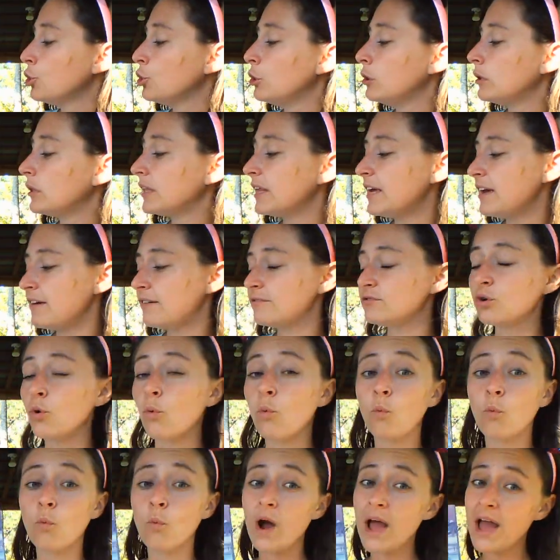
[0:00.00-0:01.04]
who lived
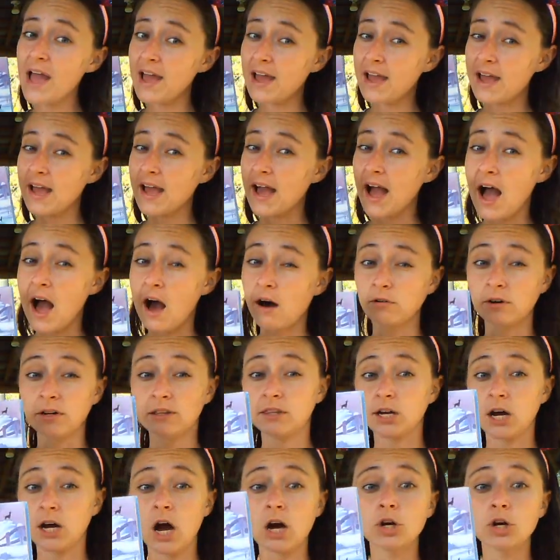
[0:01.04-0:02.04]
way out in the